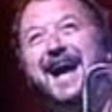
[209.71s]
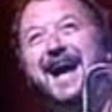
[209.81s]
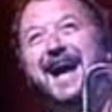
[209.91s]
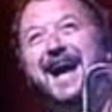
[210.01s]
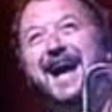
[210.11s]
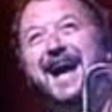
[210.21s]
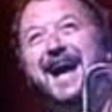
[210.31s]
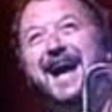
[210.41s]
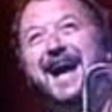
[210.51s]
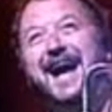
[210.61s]

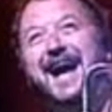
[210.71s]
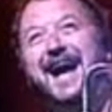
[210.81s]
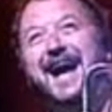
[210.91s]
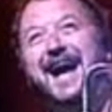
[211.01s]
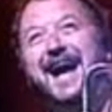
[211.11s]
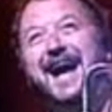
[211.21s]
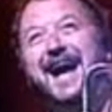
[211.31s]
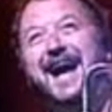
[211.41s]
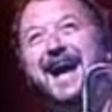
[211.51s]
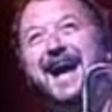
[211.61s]

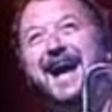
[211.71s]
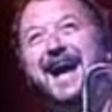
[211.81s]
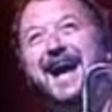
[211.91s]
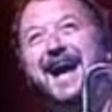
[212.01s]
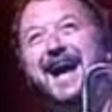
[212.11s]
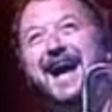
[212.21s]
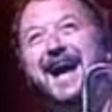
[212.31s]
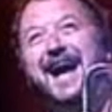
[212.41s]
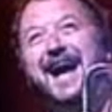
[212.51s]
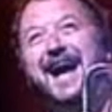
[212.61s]

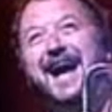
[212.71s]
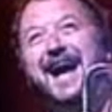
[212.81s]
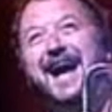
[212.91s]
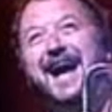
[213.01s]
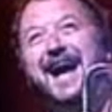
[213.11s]
The face doesn't move, so there is nothing to read.